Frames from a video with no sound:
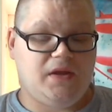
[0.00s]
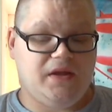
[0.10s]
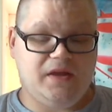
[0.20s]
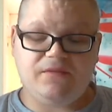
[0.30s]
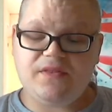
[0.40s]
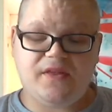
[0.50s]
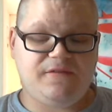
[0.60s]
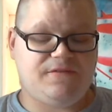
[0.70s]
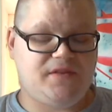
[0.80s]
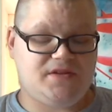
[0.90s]
even
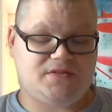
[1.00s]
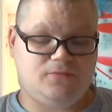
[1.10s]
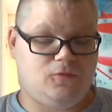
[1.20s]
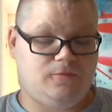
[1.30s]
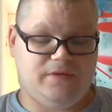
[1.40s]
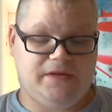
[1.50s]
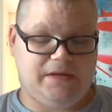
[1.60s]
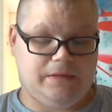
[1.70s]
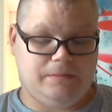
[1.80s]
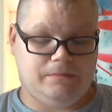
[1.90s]
if this
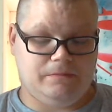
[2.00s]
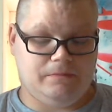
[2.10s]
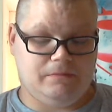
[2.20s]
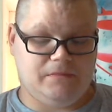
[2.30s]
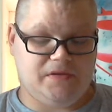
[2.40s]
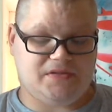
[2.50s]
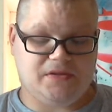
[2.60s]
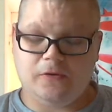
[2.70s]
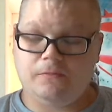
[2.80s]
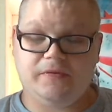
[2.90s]
movie is
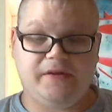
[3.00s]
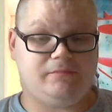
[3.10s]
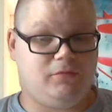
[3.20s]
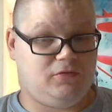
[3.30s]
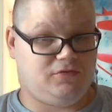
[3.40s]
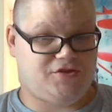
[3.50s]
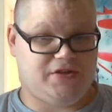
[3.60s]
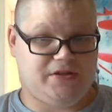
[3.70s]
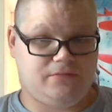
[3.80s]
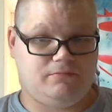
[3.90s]
a complete
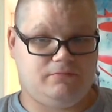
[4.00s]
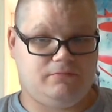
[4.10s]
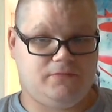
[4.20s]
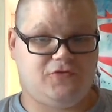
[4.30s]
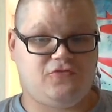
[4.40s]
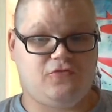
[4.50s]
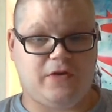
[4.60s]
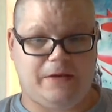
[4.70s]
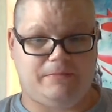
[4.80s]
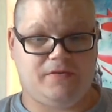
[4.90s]
bullshit,
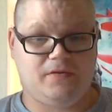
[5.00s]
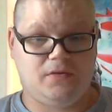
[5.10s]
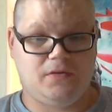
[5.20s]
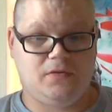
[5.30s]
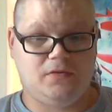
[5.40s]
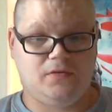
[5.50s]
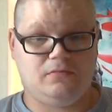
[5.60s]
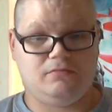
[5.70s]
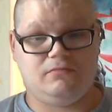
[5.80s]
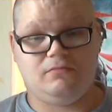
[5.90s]
crap,
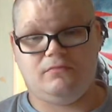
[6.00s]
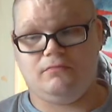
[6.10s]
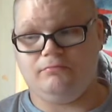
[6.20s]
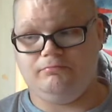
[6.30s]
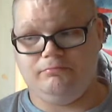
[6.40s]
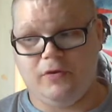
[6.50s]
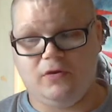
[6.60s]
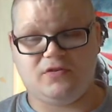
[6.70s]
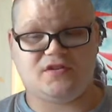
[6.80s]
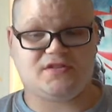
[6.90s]

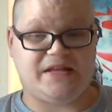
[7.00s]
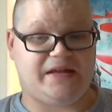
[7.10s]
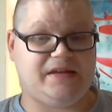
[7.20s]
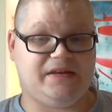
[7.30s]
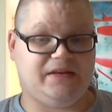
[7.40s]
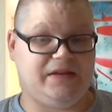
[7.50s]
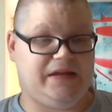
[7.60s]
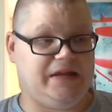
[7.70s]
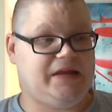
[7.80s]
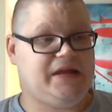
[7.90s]

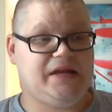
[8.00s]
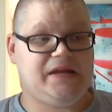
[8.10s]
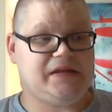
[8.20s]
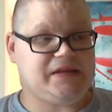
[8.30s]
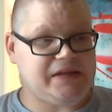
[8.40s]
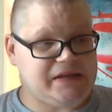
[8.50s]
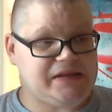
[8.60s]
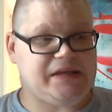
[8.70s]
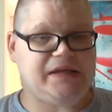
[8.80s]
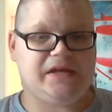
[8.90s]
ball-sackingly
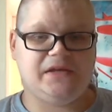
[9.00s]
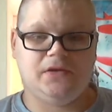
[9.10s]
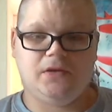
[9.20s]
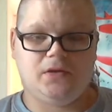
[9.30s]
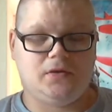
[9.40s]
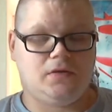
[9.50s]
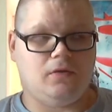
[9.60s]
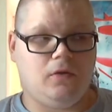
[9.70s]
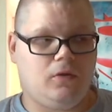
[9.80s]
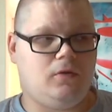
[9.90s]
iggy,
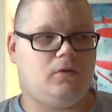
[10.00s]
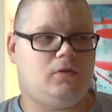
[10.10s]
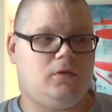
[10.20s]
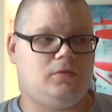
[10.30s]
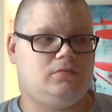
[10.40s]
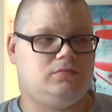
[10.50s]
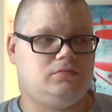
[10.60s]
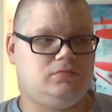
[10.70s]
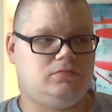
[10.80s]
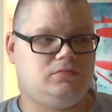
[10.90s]
or
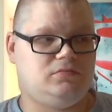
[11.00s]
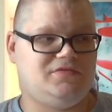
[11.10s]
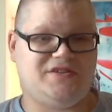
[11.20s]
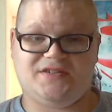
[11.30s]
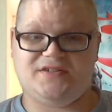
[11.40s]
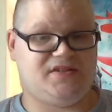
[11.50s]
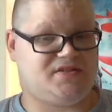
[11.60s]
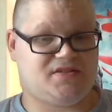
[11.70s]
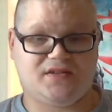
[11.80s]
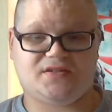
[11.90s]
just
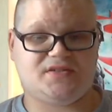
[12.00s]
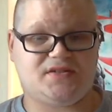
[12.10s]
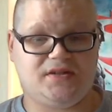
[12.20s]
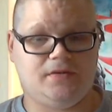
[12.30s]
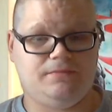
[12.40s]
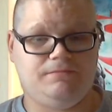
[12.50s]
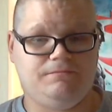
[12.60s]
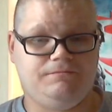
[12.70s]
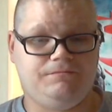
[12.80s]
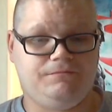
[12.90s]
disgusting,
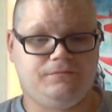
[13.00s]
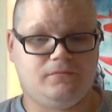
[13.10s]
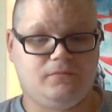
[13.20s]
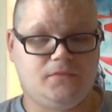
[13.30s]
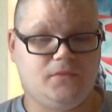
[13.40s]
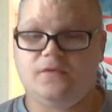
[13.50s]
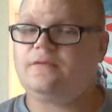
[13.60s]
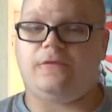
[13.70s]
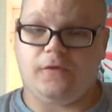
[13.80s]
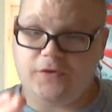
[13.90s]

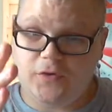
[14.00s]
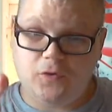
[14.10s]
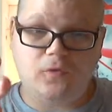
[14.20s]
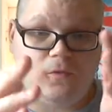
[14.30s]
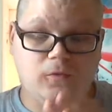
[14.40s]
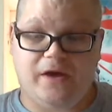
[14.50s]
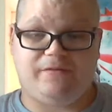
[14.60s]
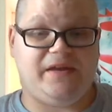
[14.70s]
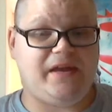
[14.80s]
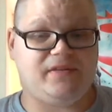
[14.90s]
for you who have
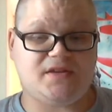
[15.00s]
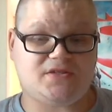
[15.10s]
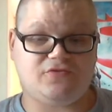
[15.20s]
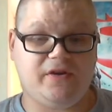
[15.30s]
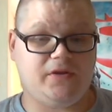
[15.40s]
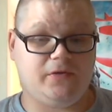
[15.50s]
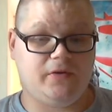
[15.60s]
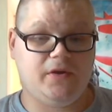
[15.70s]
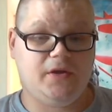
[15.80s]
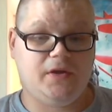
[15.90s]
hated this trailer,